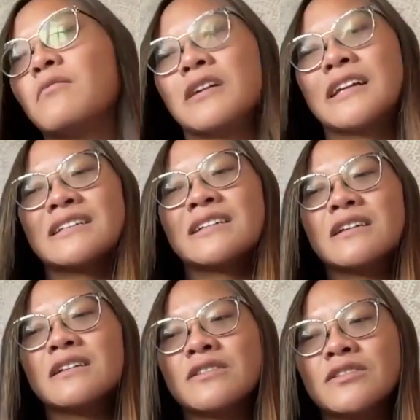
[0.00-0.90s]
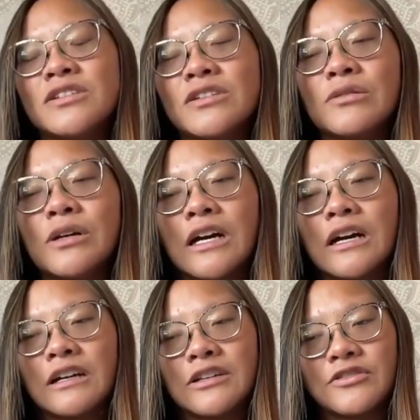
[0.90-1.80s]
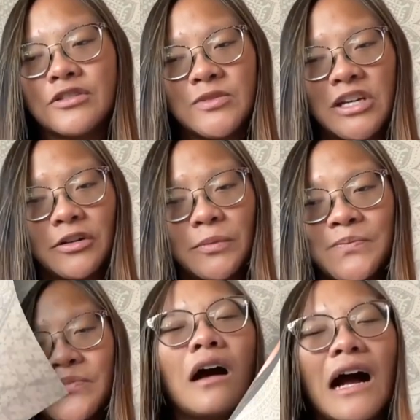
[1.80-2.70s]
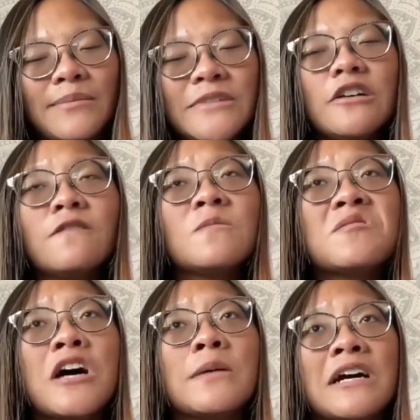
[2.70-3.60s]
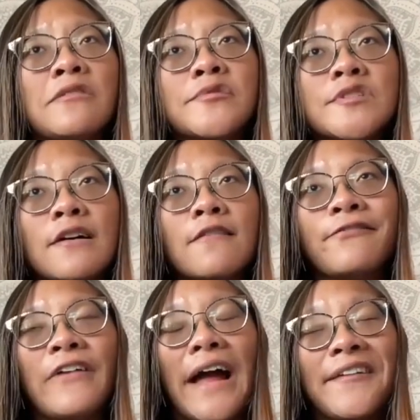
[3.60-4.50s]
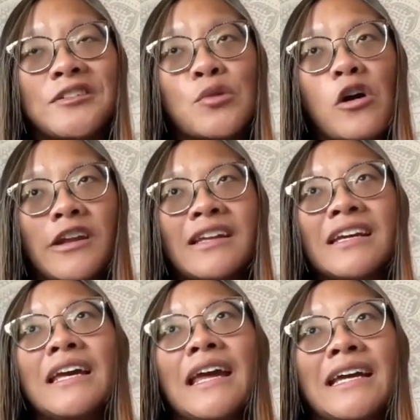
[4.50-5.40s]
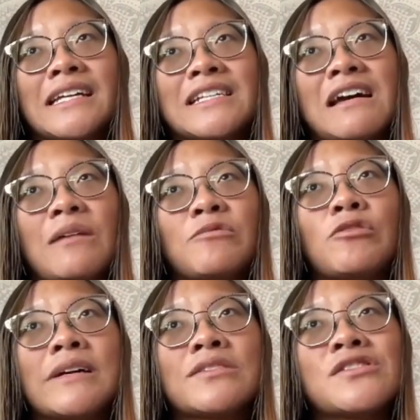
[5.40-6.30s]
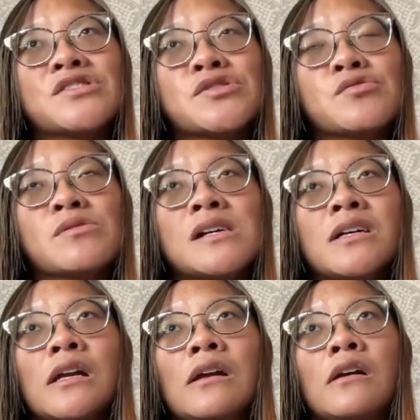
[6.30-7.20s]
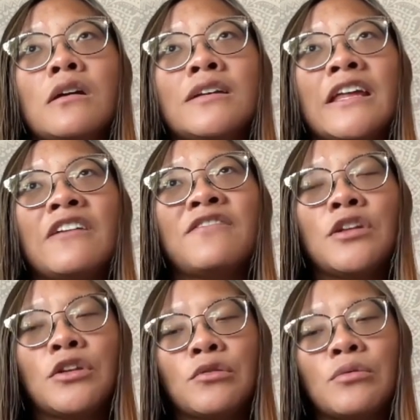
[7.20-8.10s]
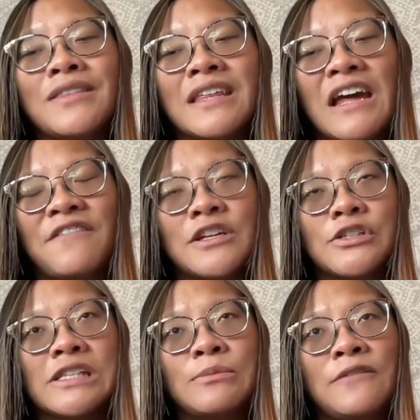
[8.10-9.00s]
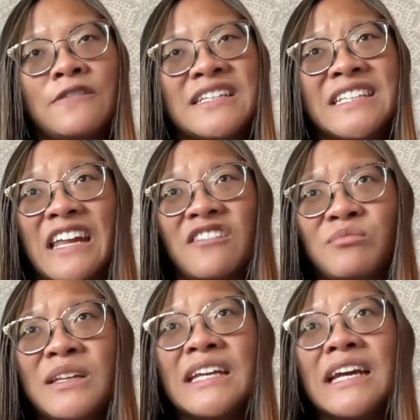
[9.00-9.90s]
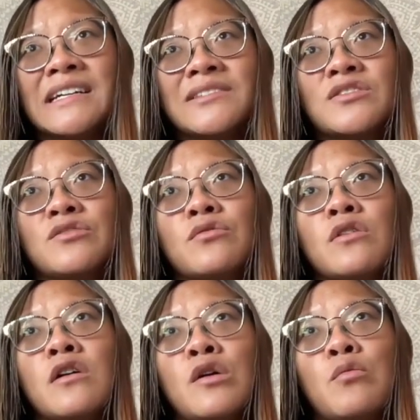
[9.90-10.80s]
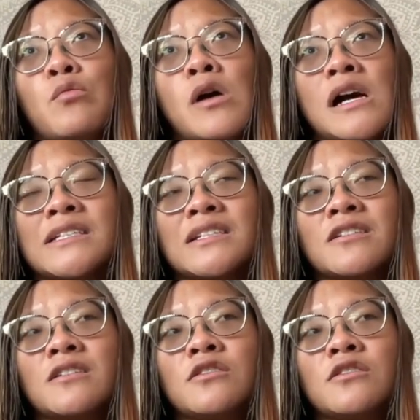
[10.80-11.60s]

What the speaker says: wanted to do a YouTube channel. I'm gonna go from the top down, so 5 to 1. And I'm going to give you the definition that my friend gave me as to what